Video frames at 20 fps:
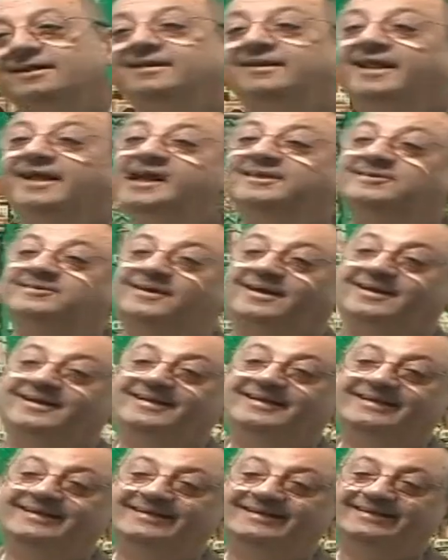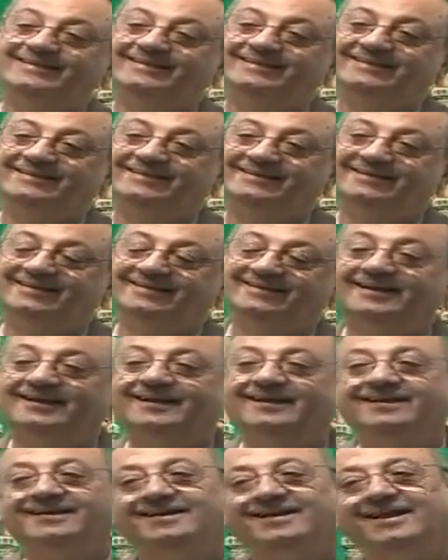Laitali.
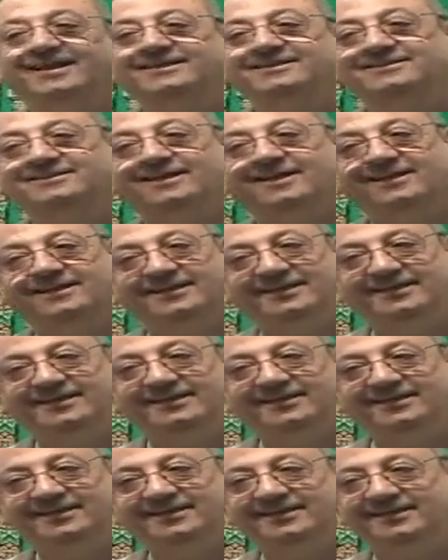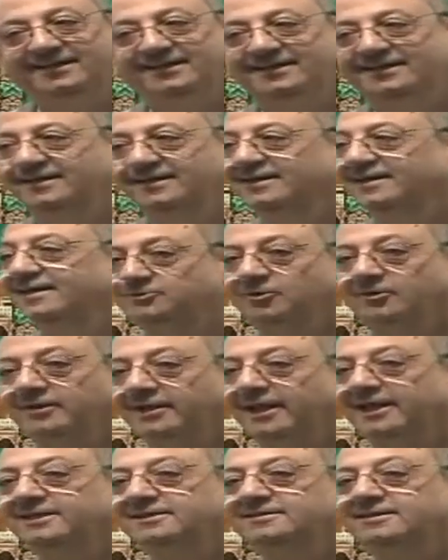Laitali. So
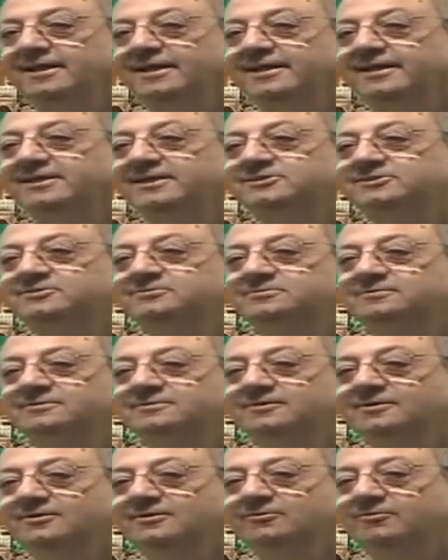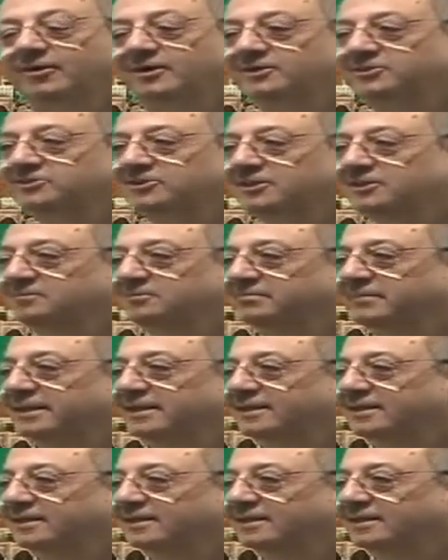laita is, what is it?
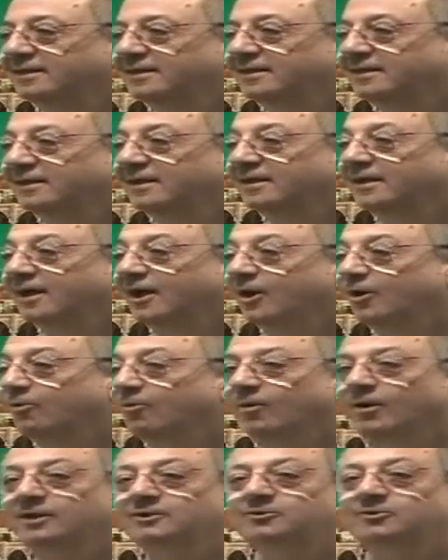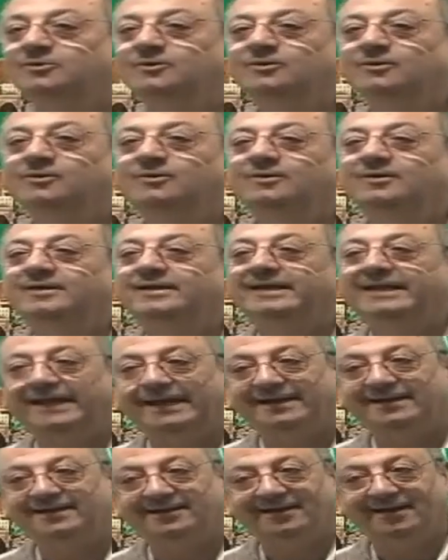Min akhwatu
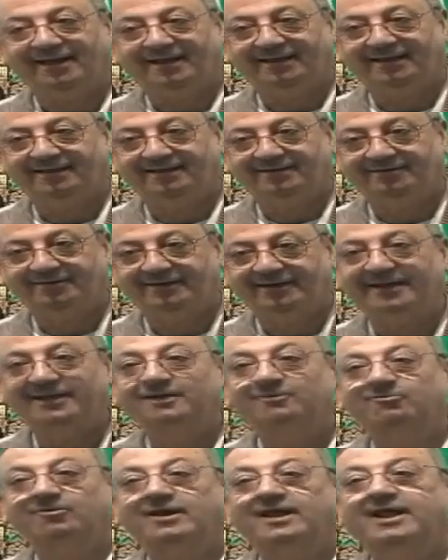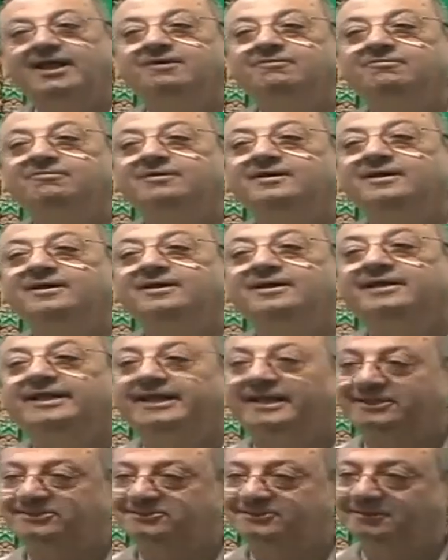inna. Okay, it will have
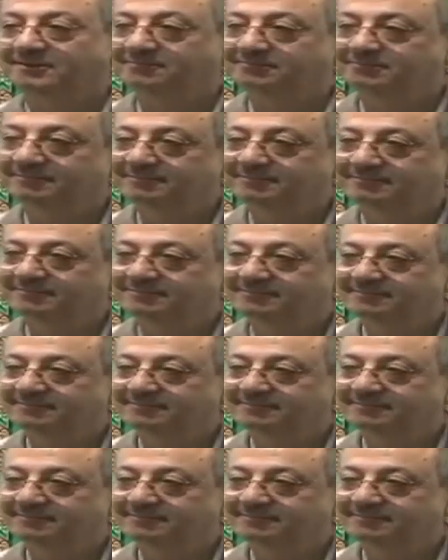ism